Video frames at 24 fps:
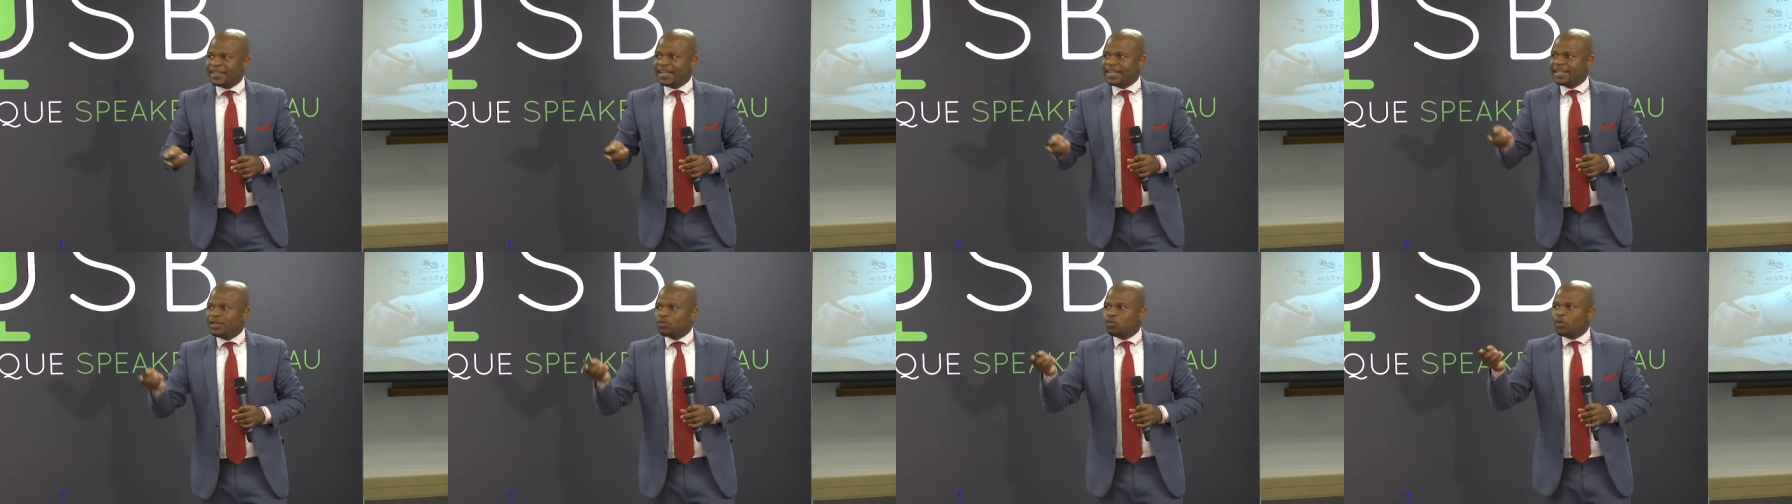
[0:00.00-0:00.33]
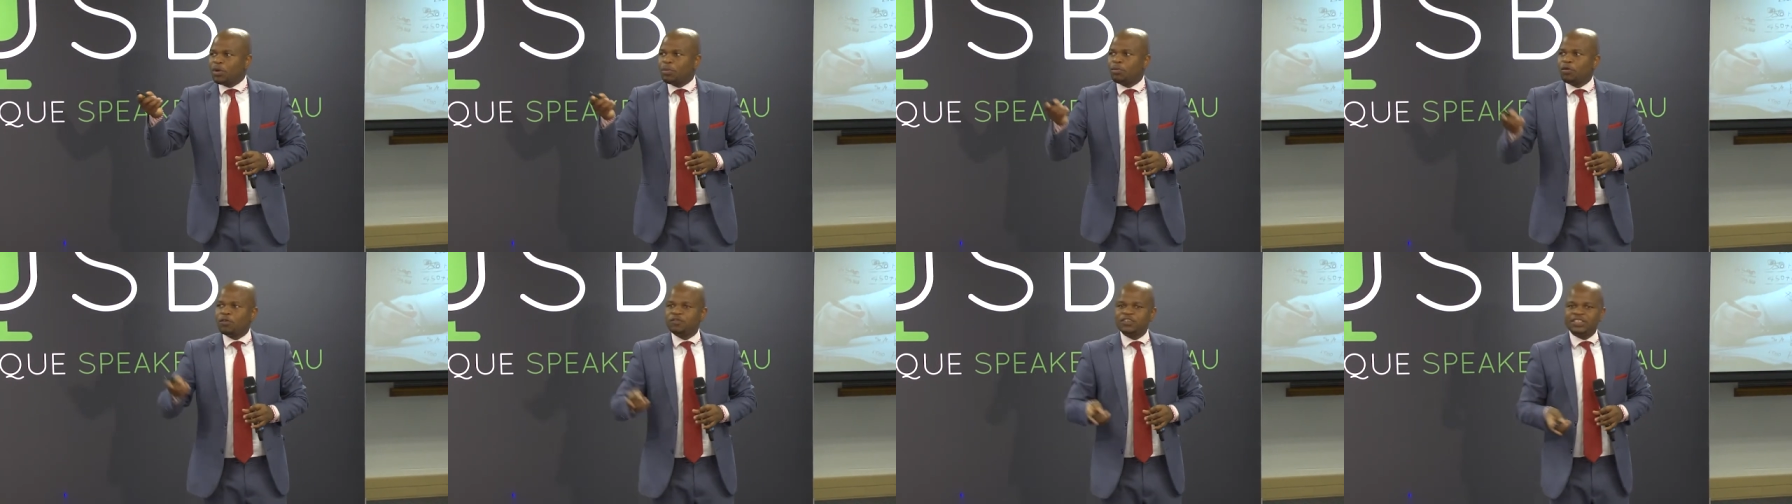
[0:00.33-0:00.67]
then we
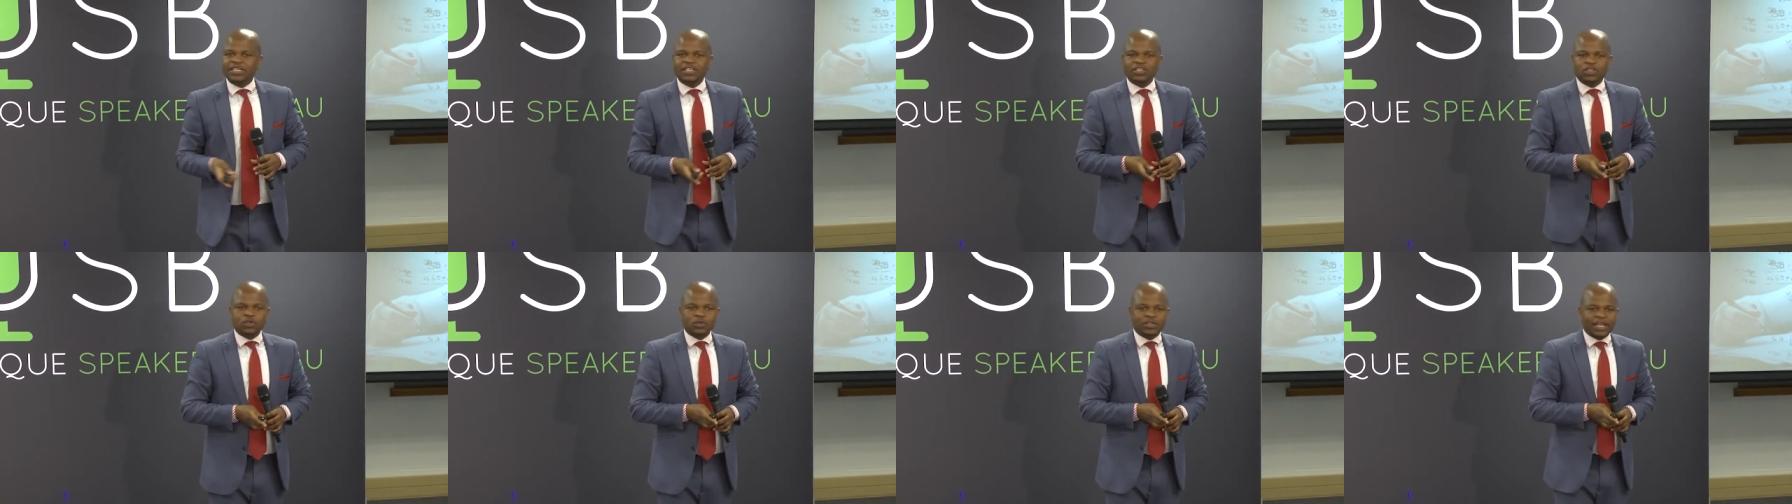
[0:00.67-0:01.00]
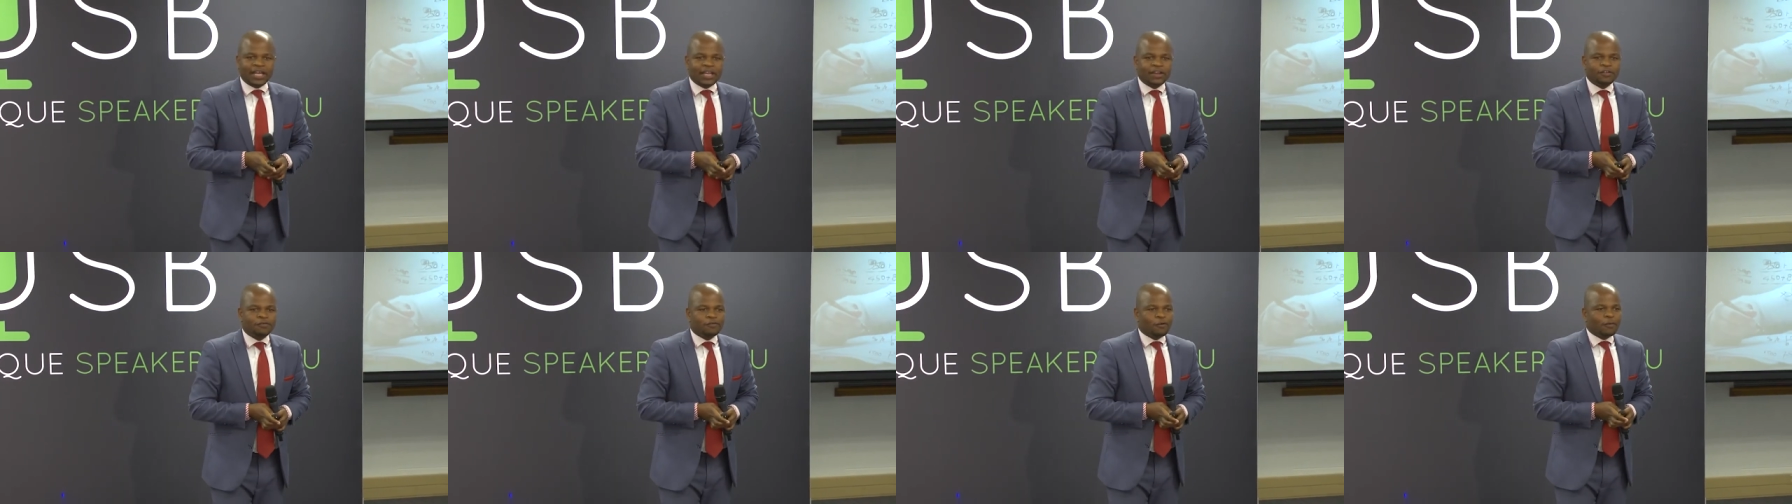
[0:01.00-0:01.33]
moved into
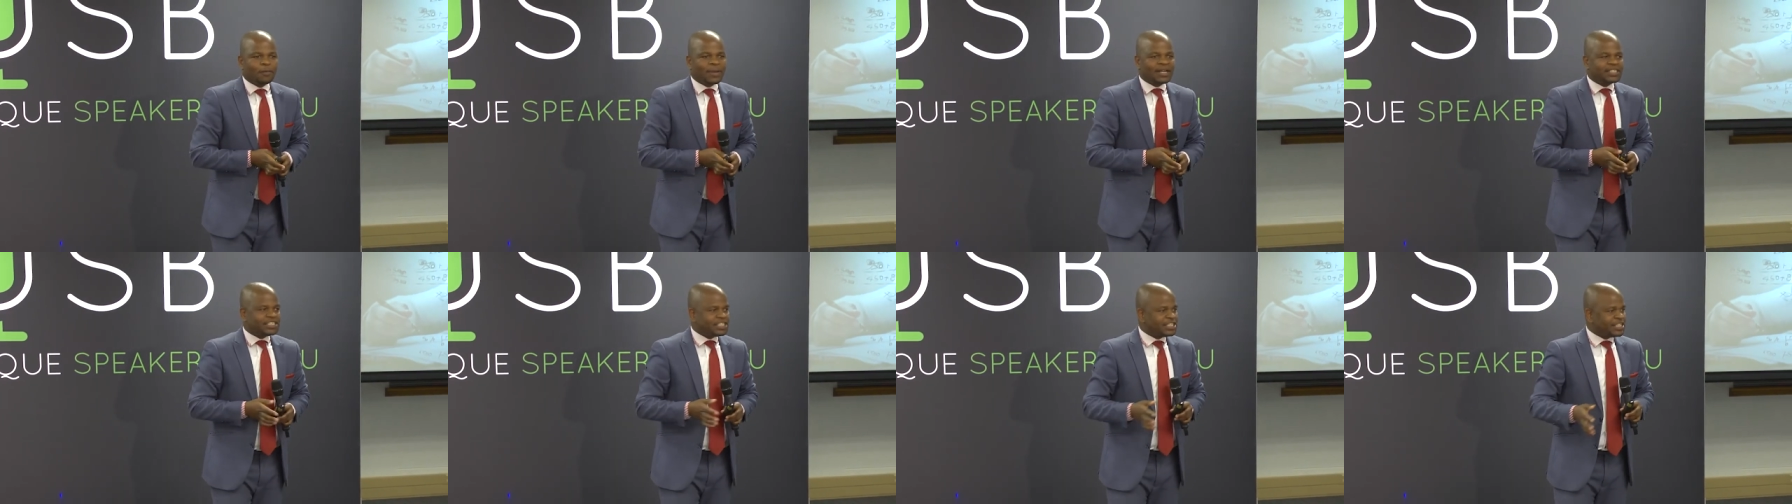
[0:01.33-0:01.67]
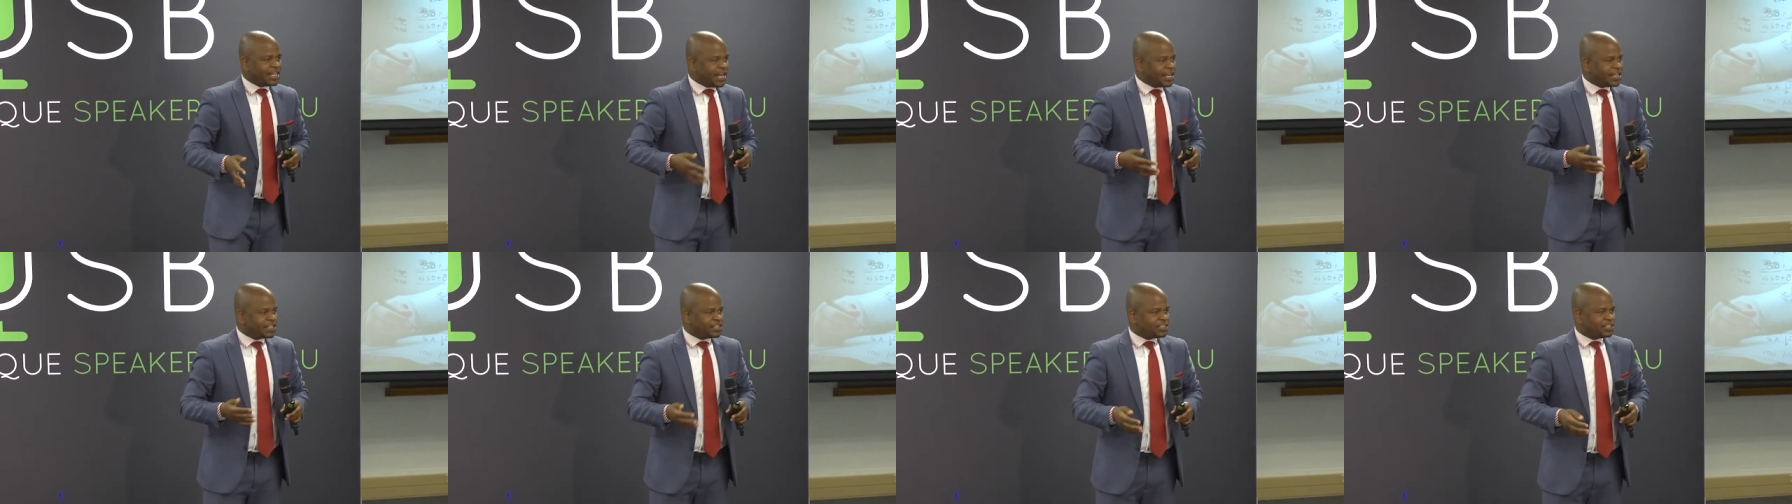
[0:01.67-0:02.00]
the information
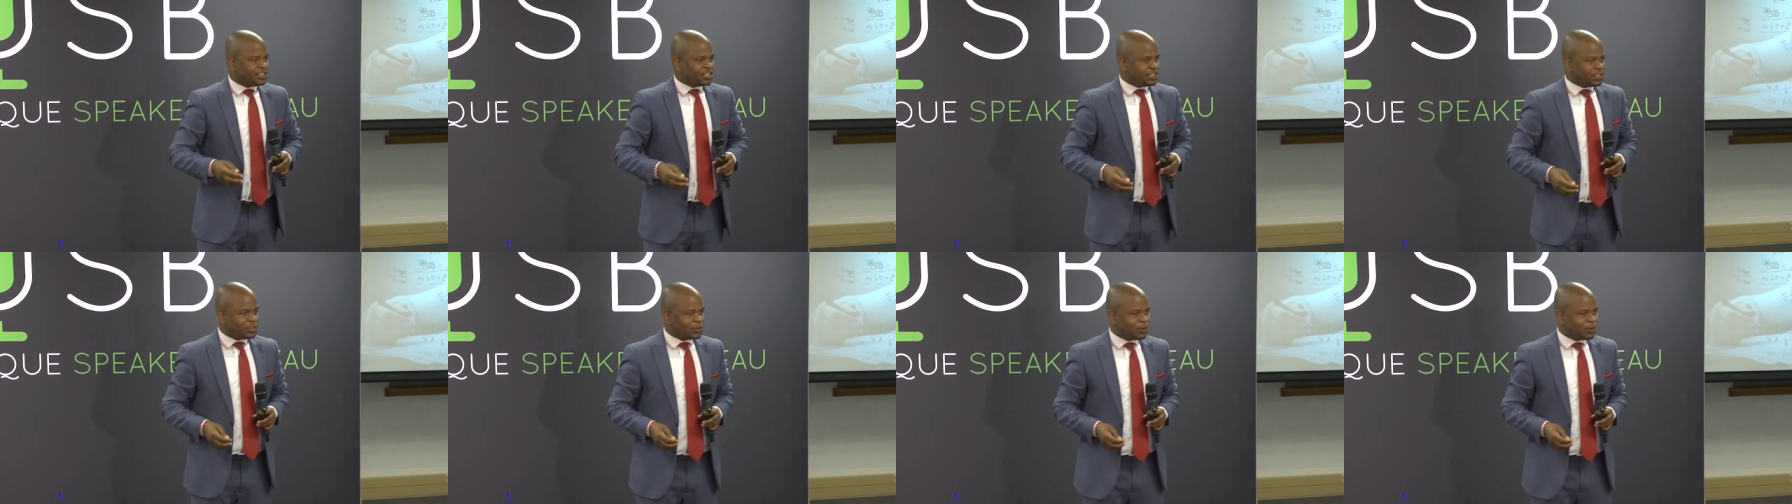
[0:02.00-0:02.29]
age,